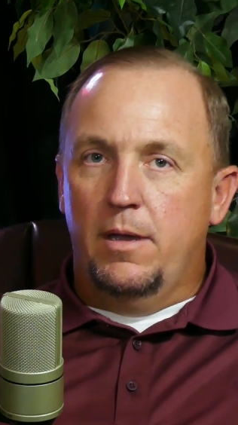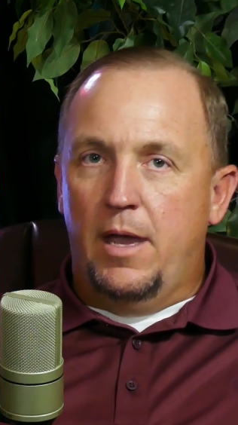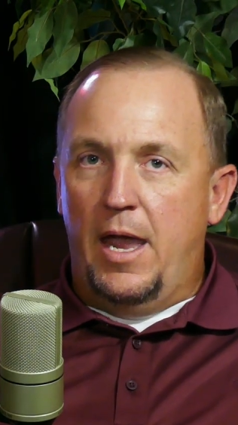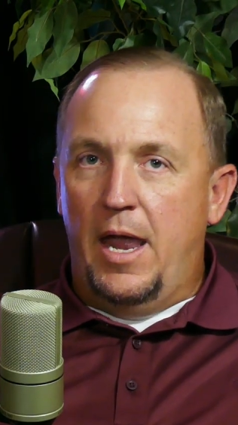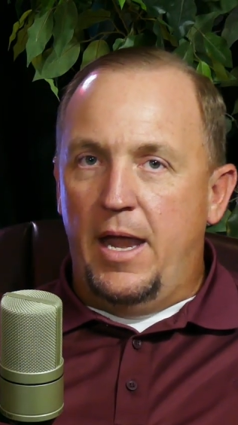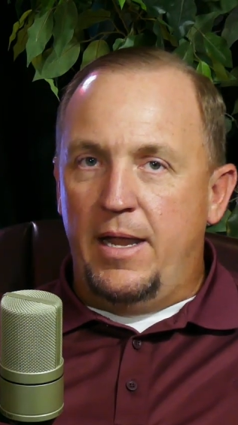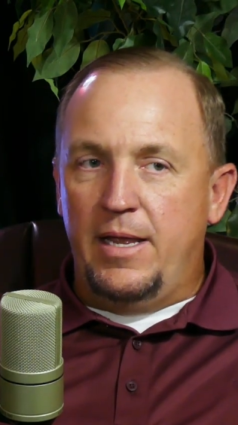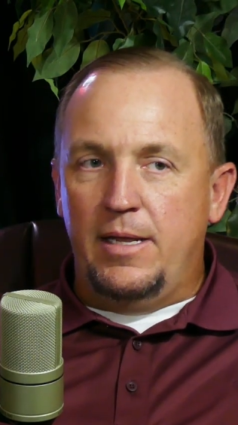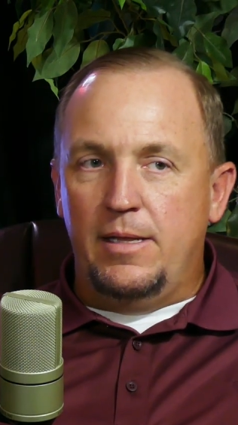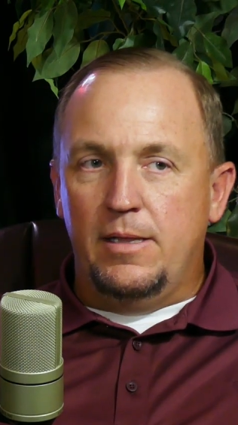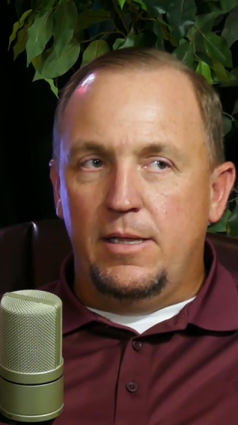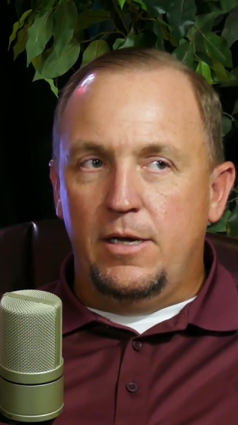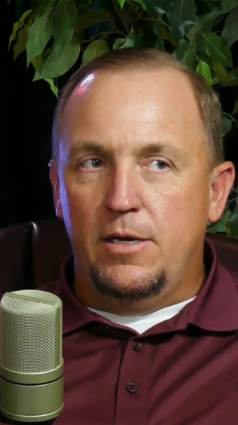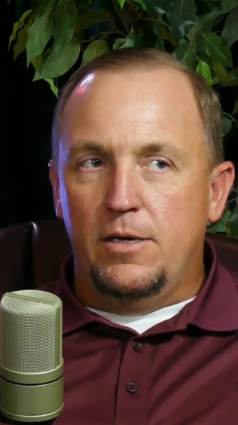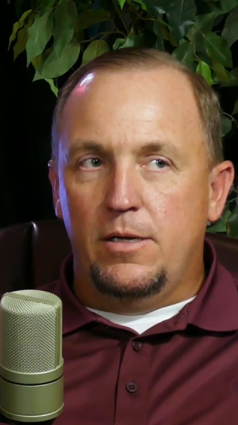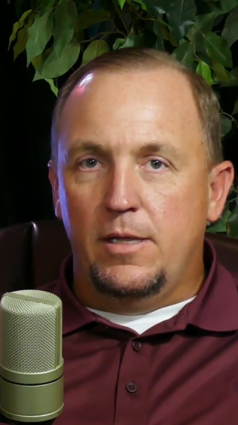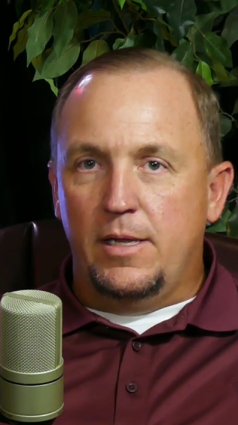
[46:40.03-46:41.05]
and he
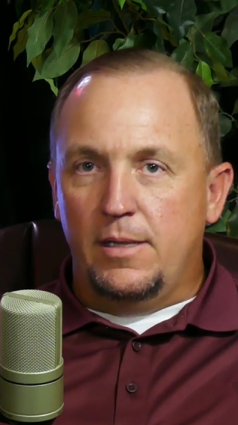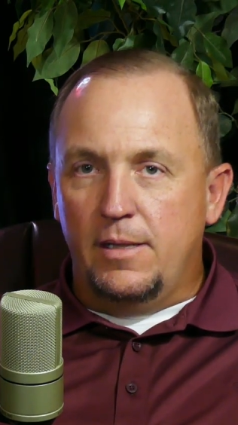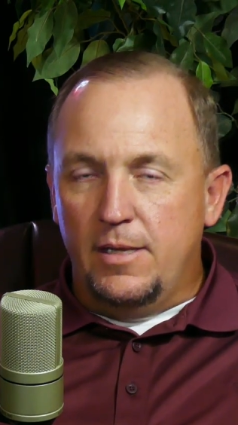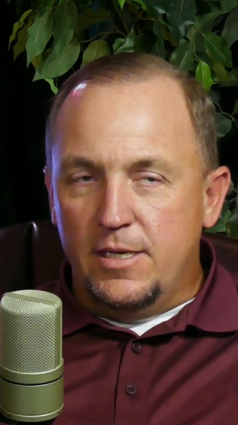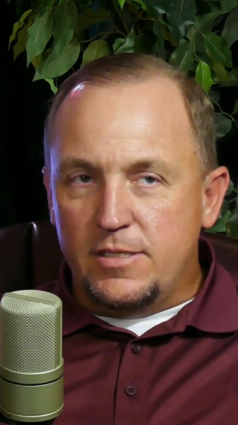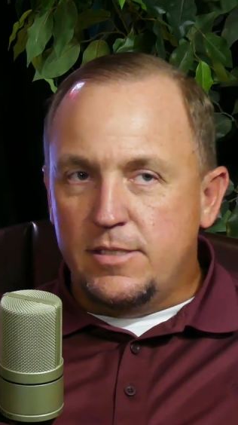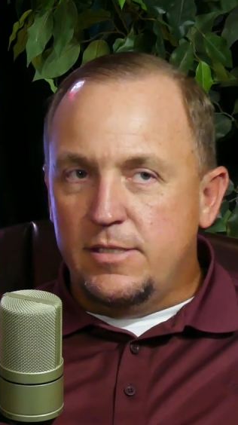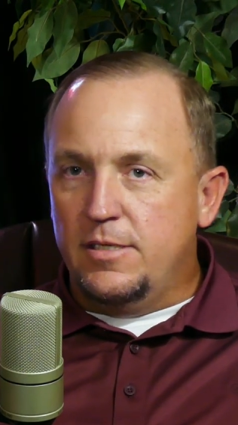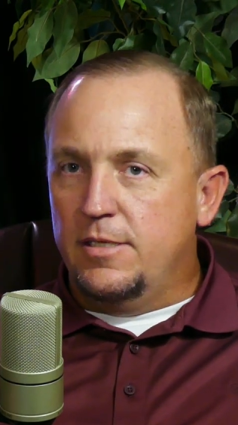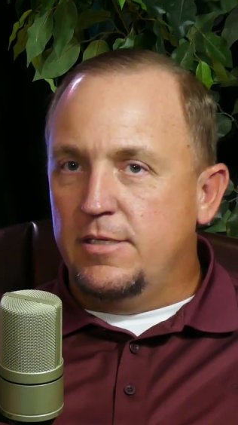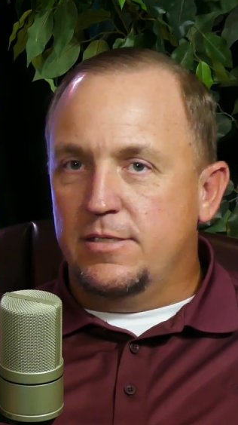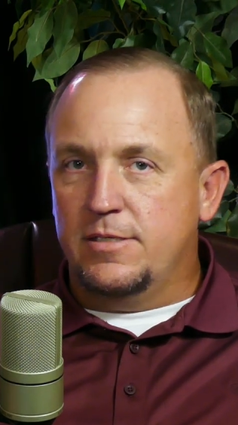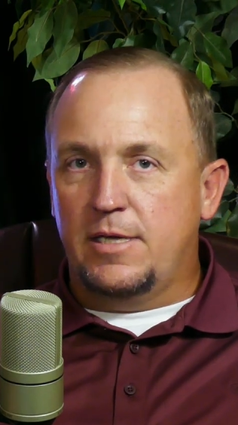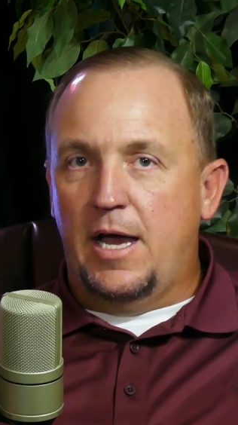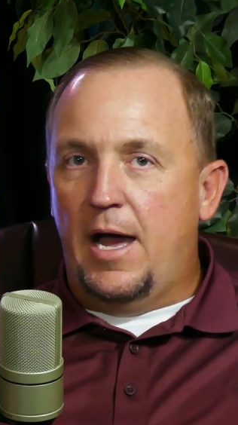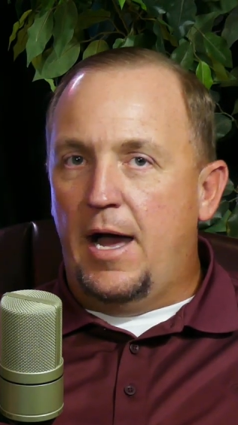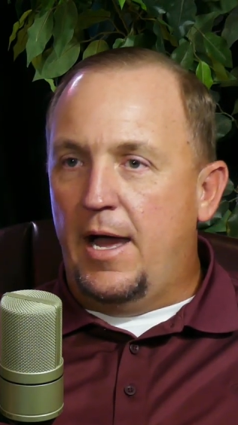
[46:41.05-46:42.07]
literally listened to this
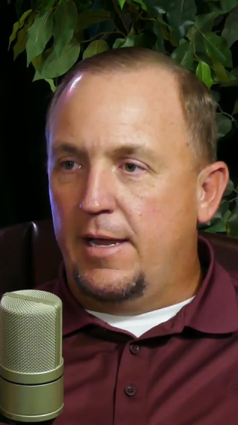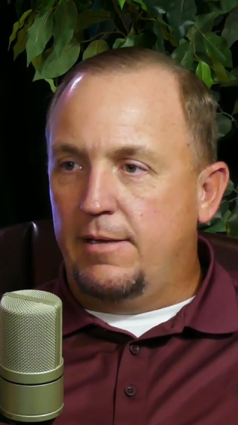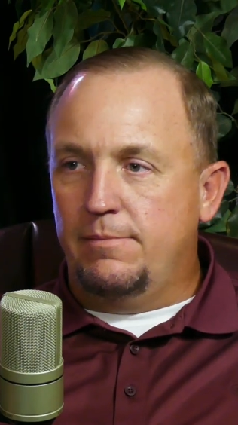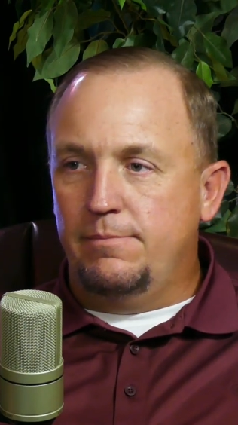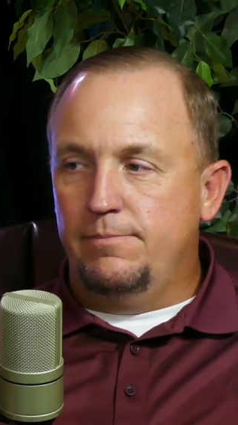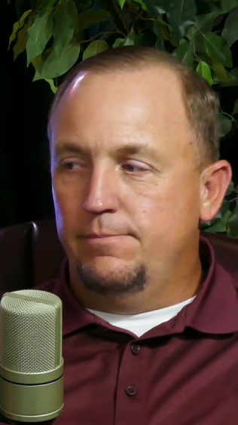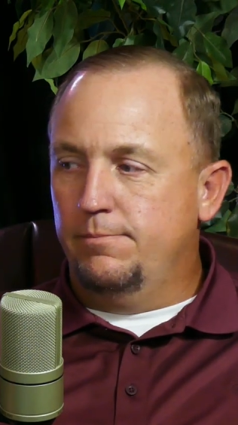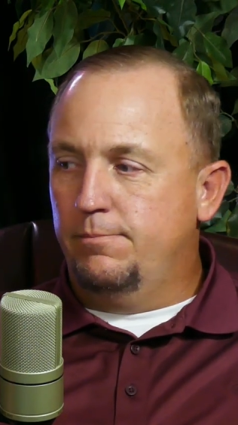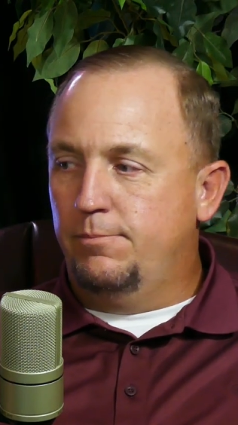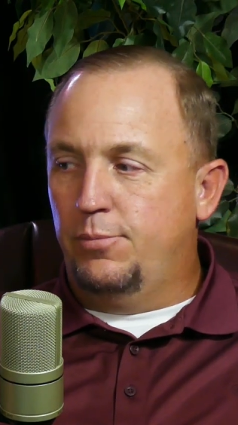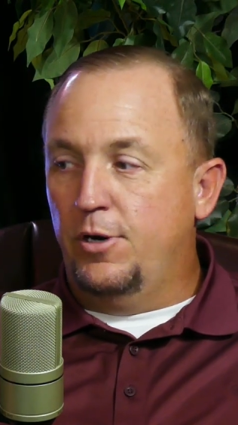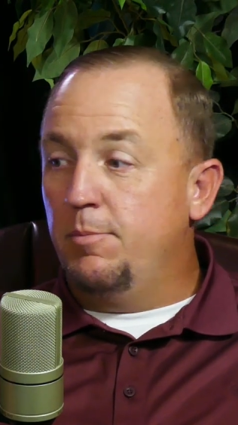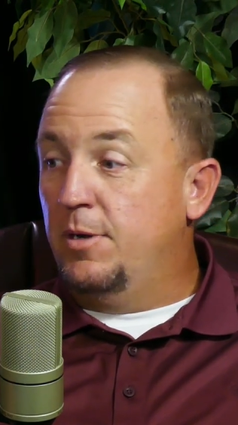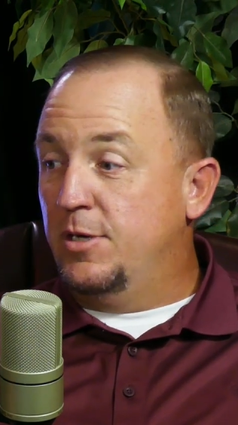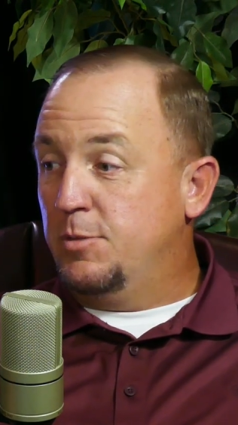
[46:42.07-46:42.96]
guy pretty much